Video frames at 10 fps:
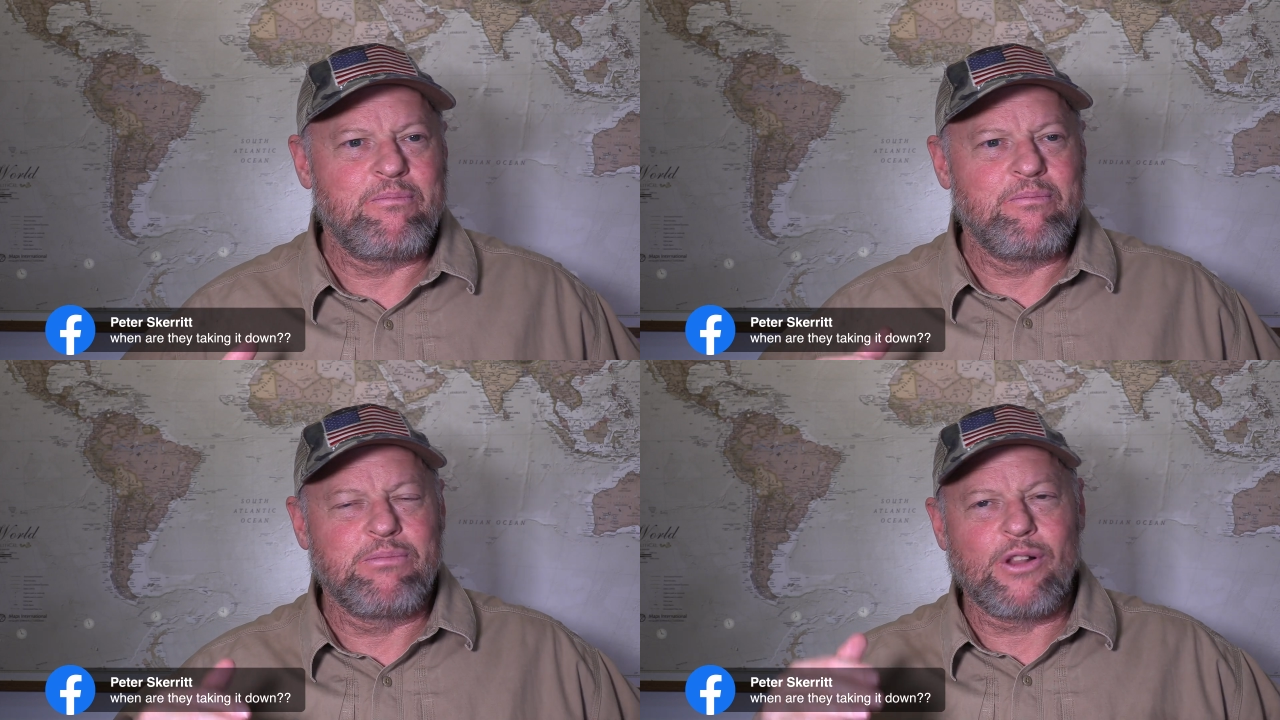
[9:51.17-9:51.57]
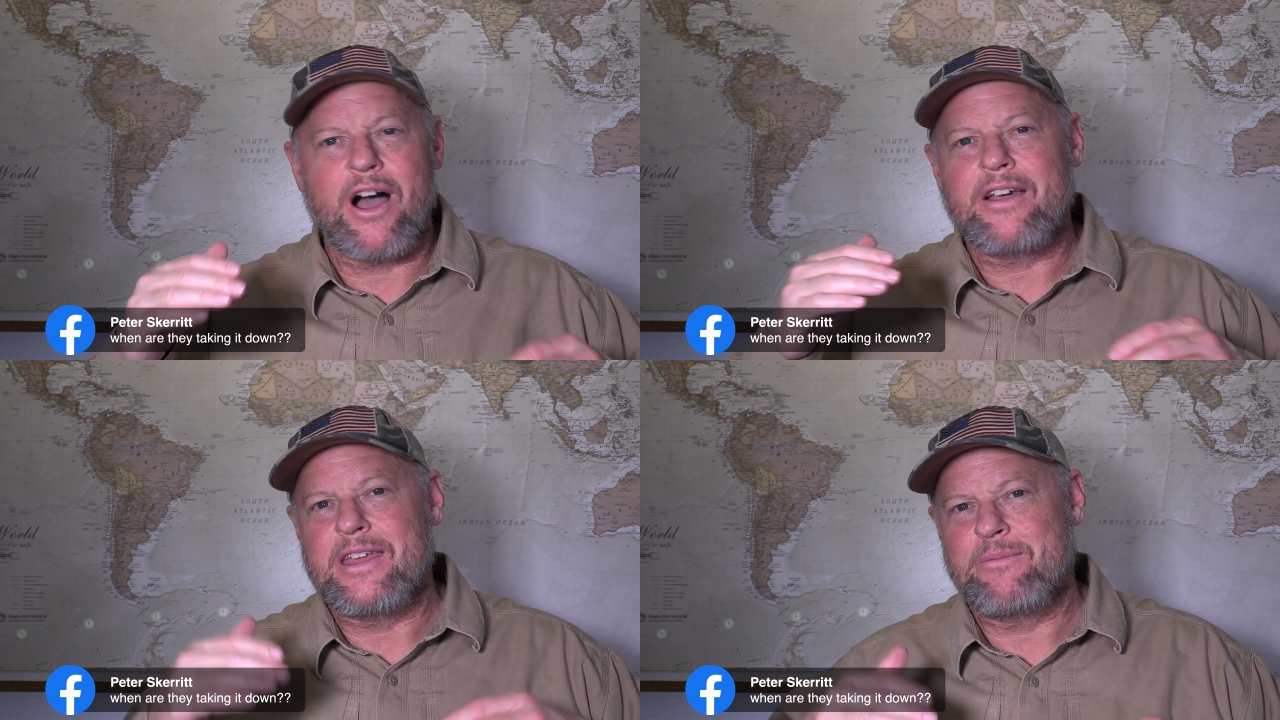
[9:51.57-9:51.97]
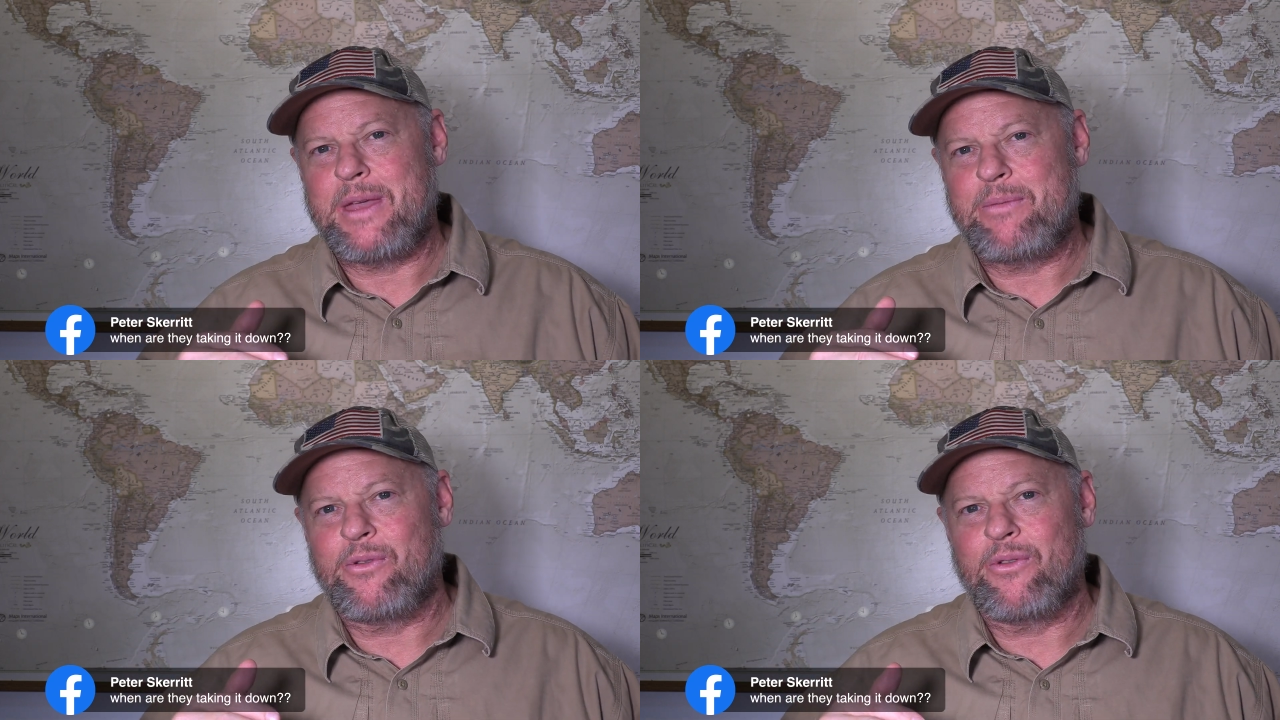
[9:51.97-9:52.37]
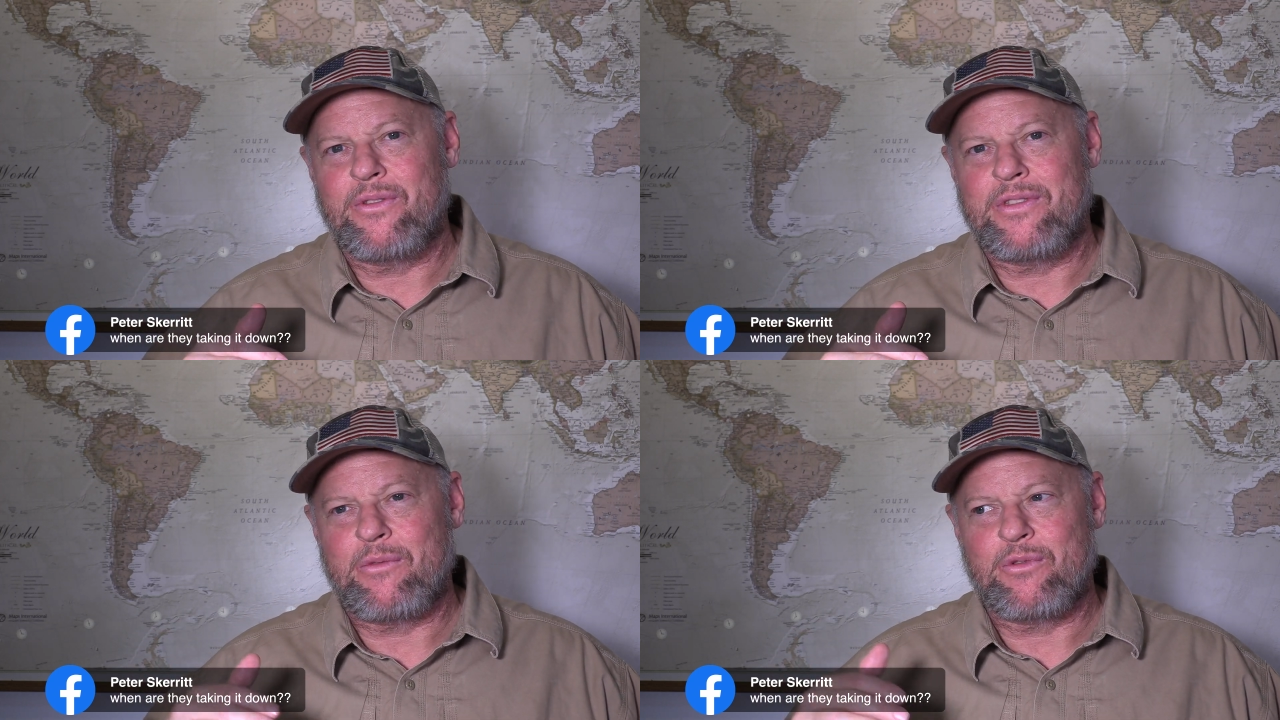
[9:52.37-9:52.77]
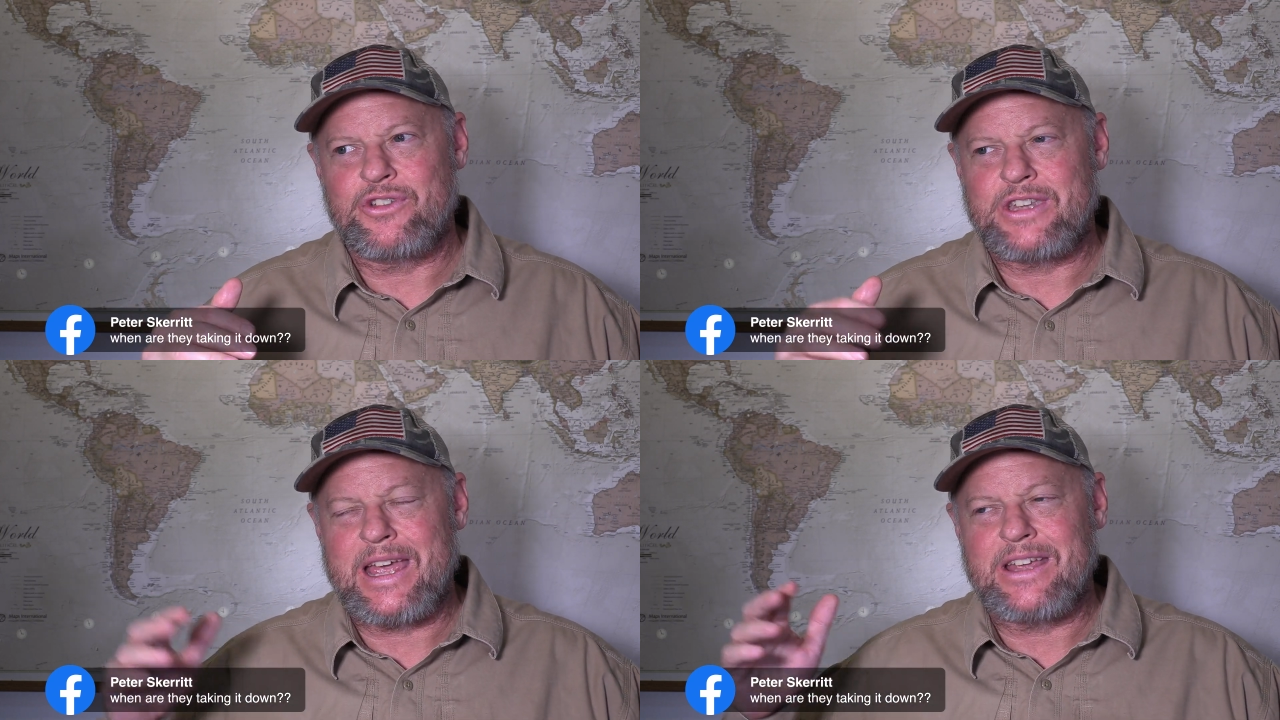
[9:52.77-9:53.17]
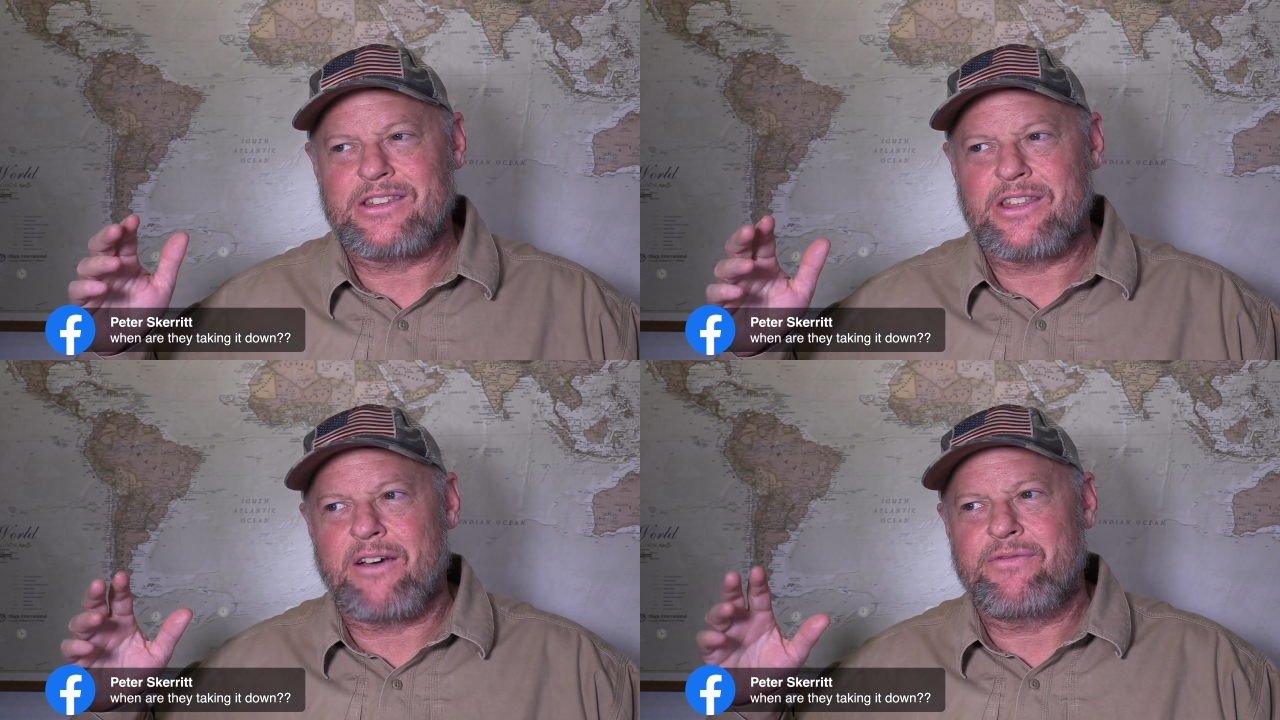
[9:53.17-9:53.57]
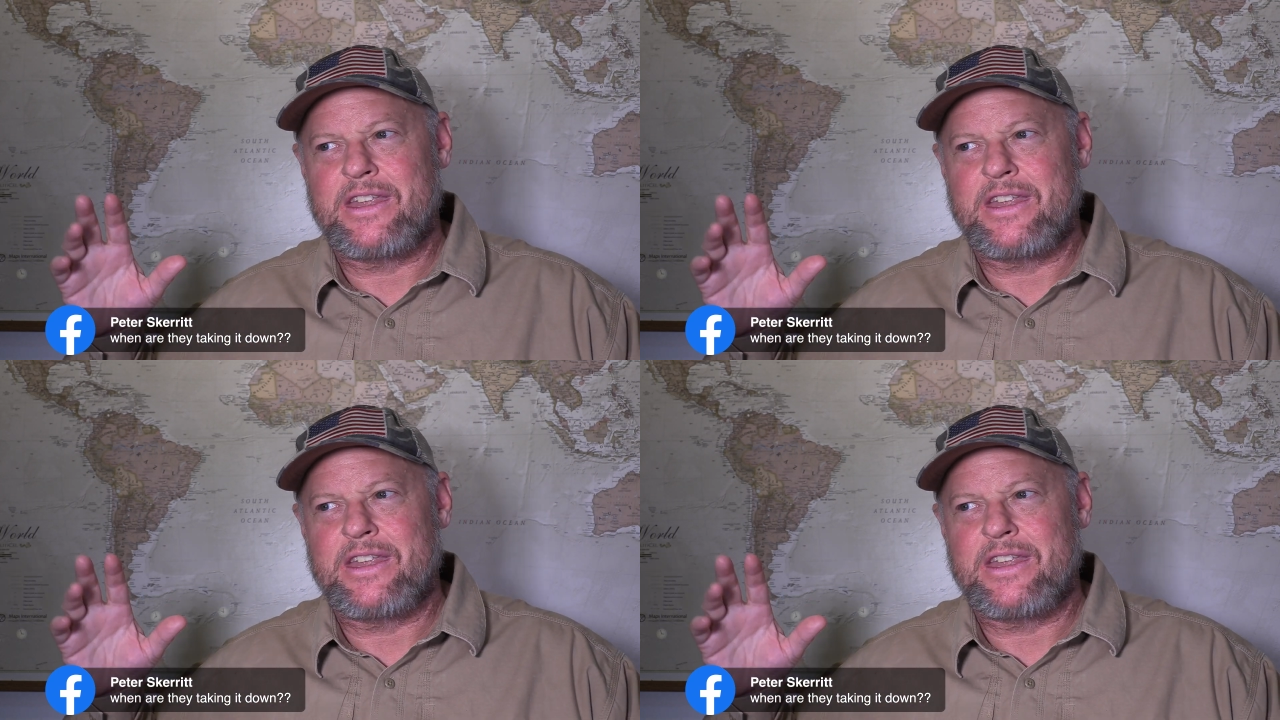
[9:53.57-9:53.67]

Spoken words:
blocking people that were saying stuff